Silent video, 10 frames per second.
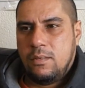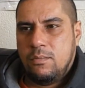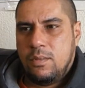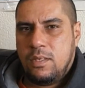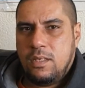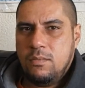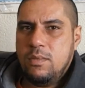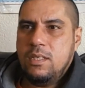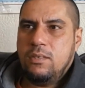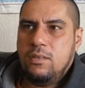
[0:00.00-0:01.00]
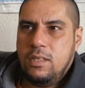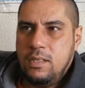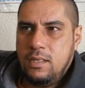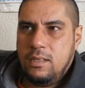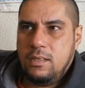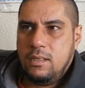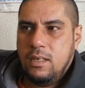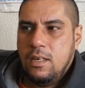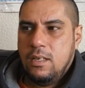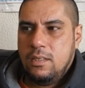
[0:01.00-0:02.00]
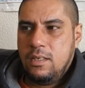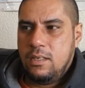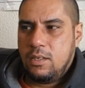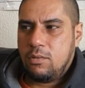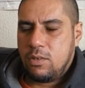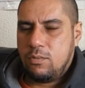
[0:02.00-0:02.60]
Similar to T-Zers. T-Zers was